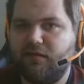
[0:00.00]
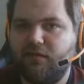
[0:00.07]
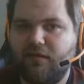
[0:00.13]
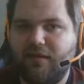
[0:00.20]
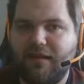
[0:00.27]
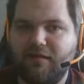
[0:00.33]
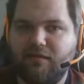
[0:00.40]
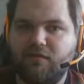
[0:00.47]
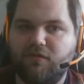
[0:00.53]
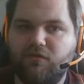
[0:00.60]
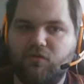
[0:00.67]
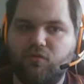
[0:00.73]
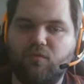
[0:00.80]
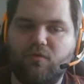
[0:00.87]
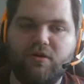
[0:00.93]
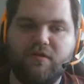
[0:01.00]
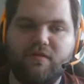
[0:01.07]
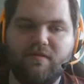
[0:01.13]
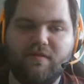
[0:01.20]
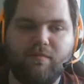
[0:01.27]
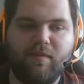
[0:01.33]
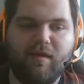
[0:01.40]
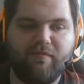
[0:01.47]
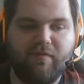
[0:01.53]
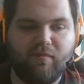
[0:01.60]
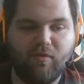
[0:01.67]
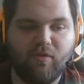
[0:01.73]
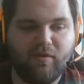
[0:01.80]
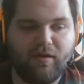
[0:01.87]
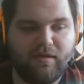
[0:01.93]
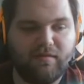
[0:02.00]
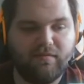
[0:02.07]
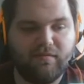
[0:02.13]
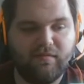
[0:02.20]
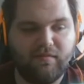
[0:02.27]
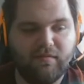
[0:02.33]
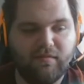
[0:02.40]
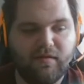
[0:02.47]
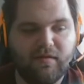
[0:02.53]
leant towards him having more aces,